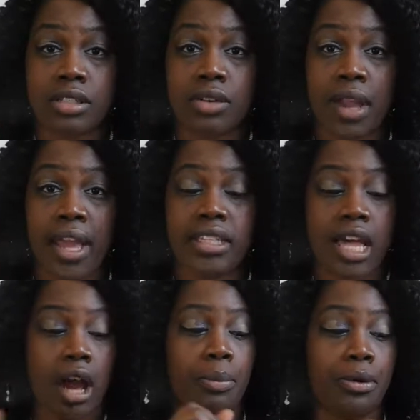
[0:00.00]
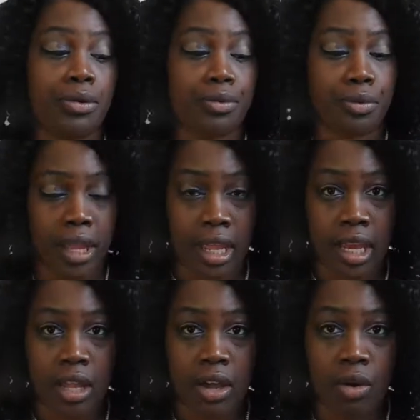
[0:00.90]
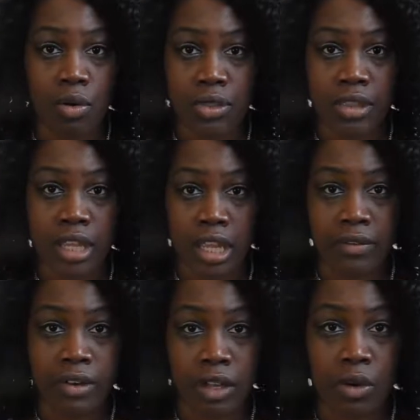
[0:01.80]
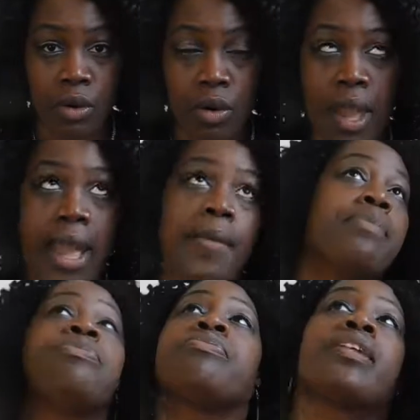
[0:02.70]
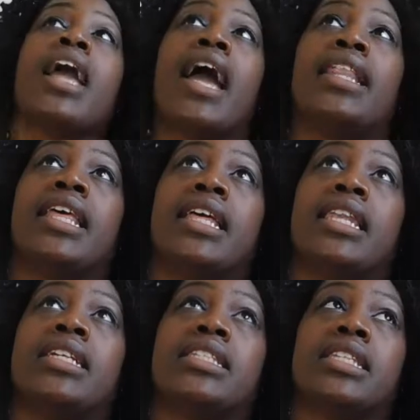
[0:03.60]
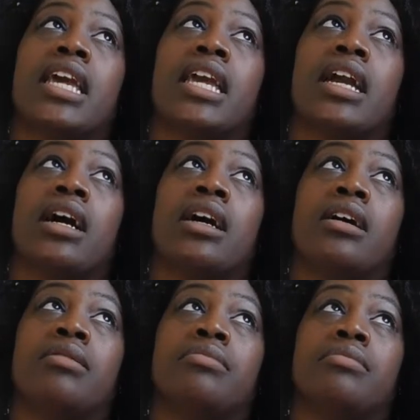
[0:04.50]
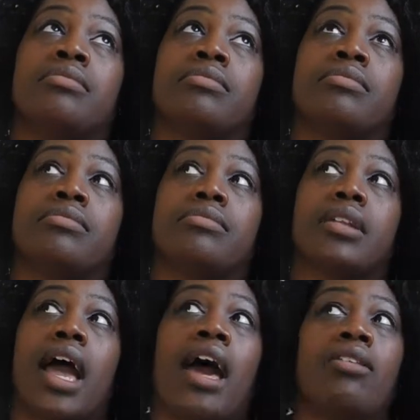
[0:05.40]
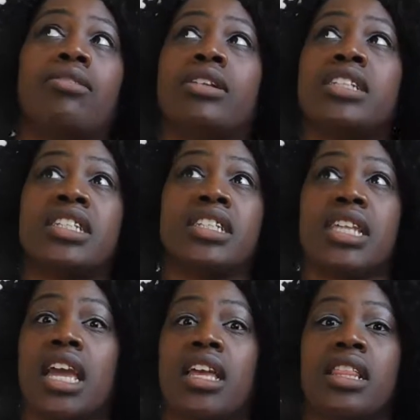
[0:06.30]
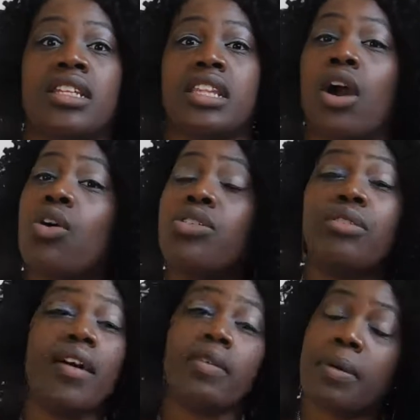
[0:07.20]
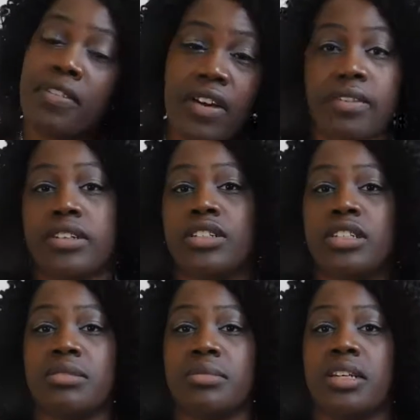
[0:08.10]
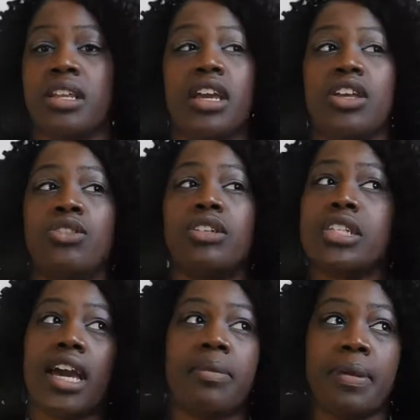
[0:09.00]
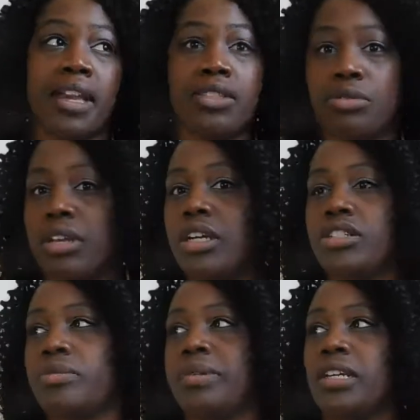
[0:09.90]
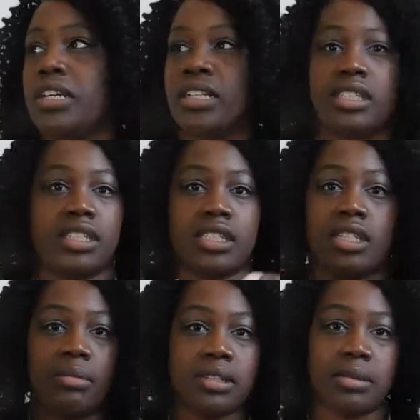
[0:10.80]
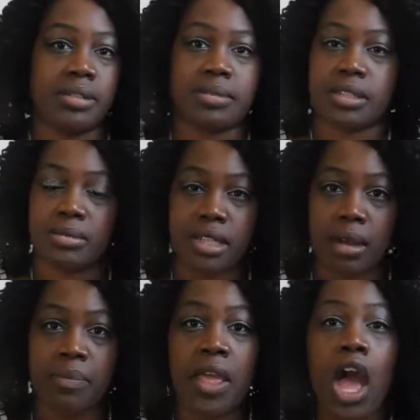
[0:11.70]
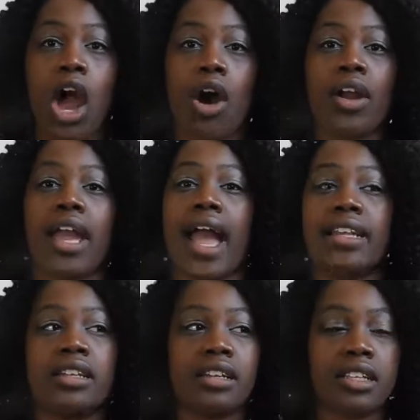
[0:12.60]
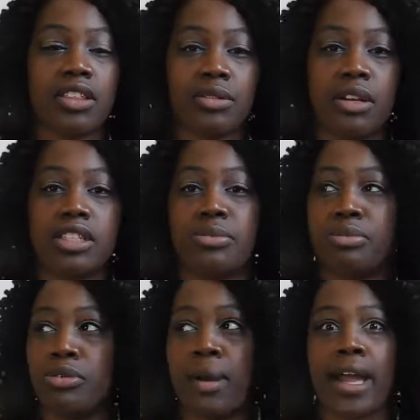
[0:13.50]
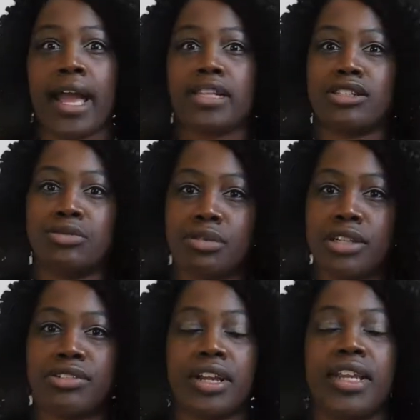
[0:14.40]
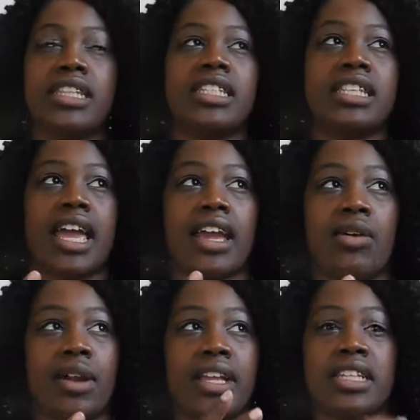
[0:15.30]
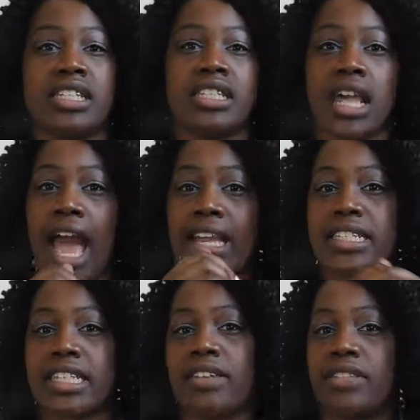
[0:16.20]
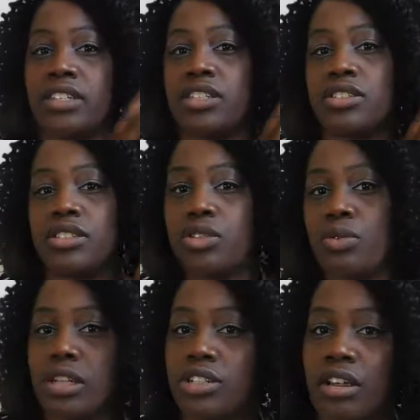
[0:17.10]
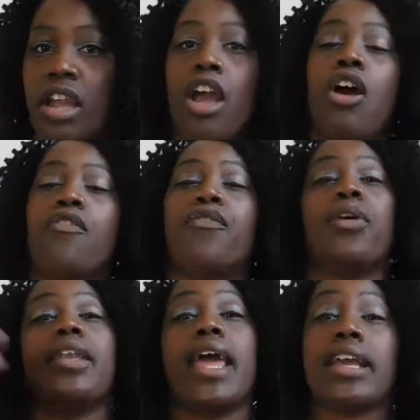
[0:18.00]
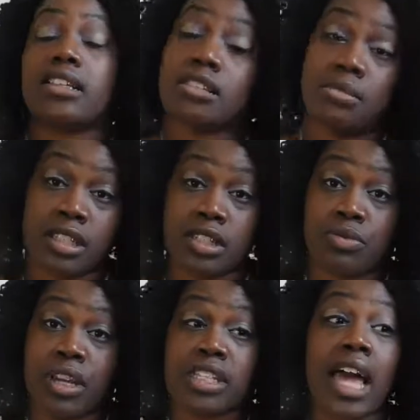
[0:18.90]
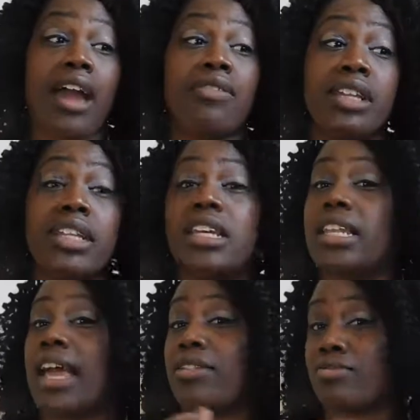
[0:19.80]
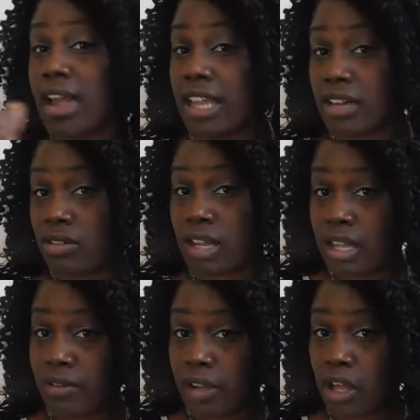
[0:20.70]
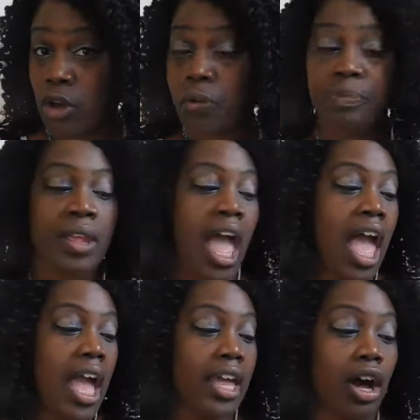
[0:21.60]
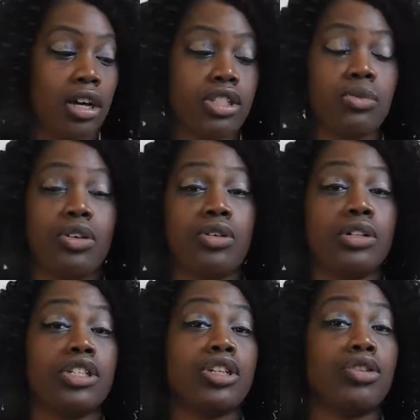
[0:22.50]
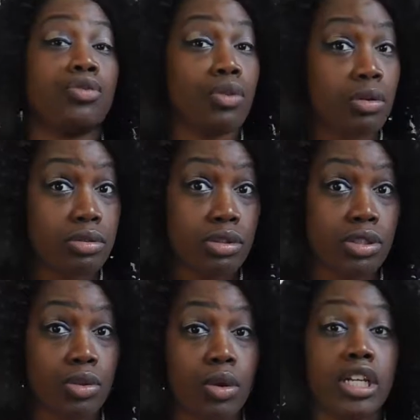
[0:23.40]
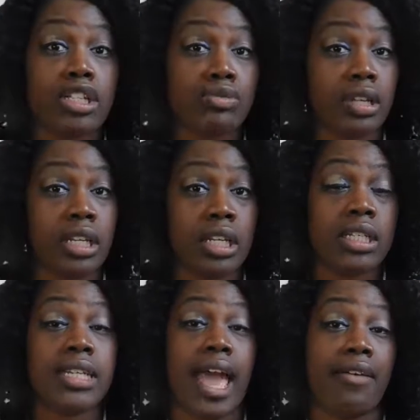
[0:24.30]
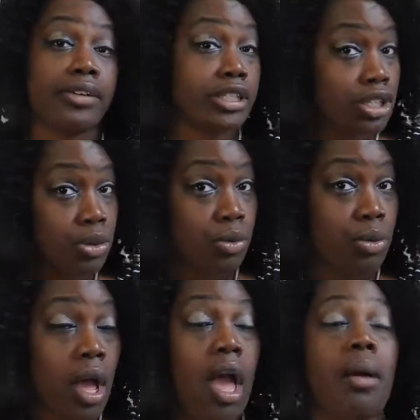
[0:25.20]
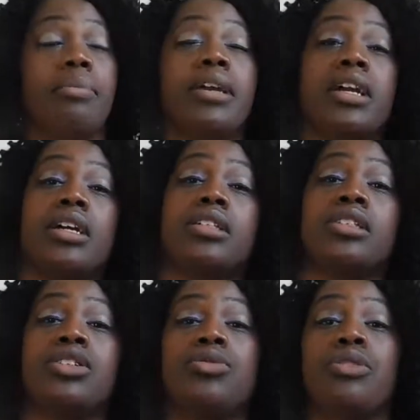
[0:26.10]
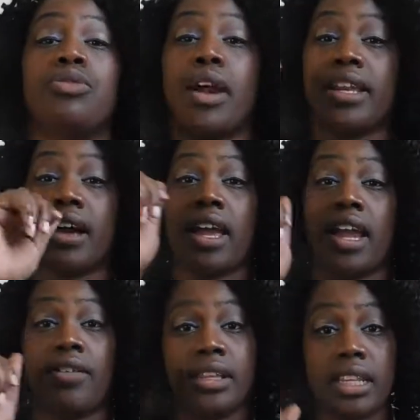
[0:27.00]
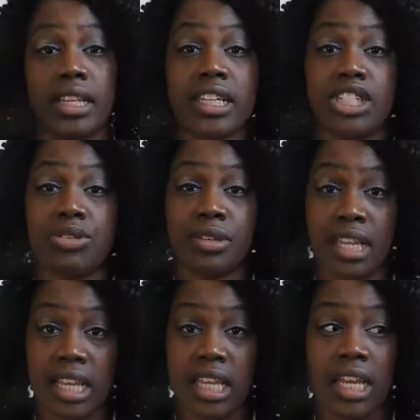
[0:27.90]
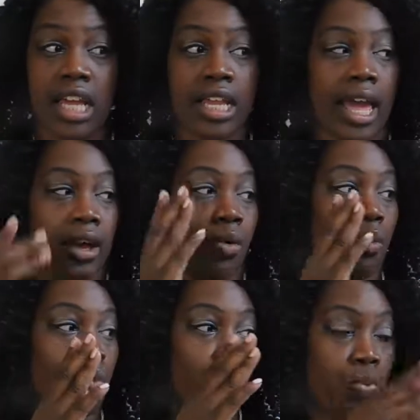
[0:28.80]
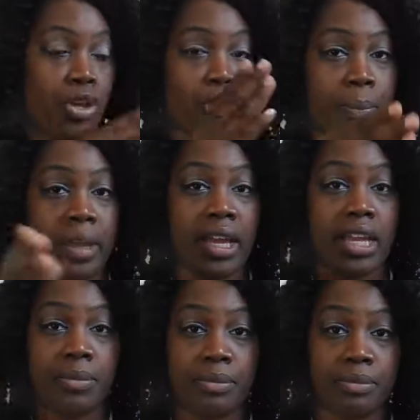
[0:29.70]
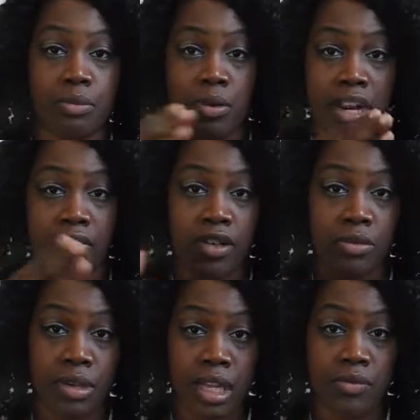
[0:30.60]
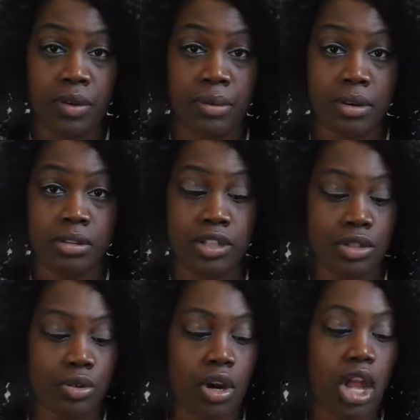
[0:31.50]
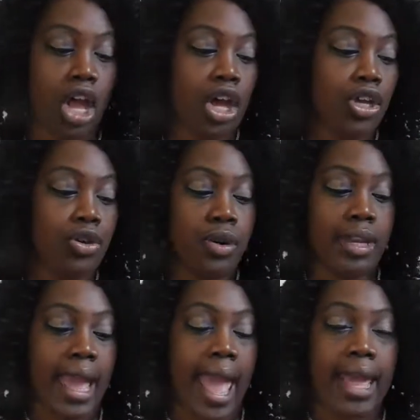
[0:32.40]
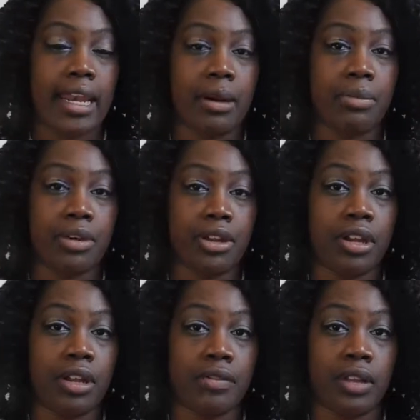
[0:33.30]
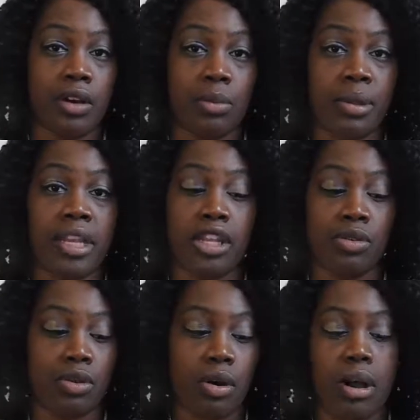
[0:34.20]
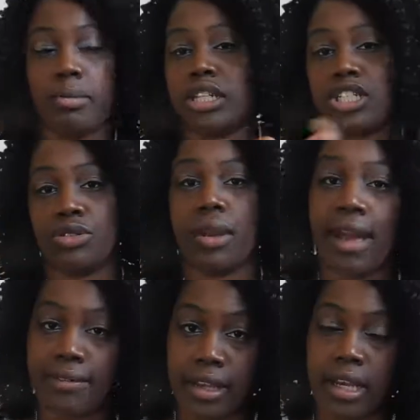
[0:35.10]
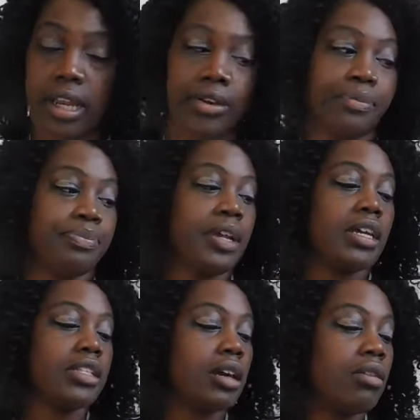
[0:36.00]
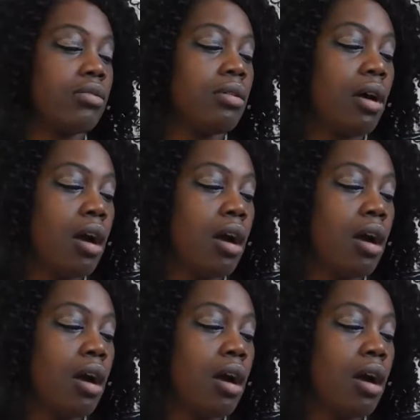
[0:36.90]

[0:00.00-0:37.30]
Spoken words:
Okay? So I'll put rent on the envelope. Okay? And then let's say, I don't know, let's just say they say, oh, you don't have to pay $500 this month. You just got to pay $300 because something. Okay, I deduct that $300. Boom, I got $200. And it's just like, okay, I can save this $200 for next month's rent. So I really did like writing on the envelope. And also when you go to the grocery store, it's really good to have it too, because you can write down everything that you need, and like when you're picking up whatever you need from the grocery store, you can add it up on your envelope, and then you know how much you have in there. So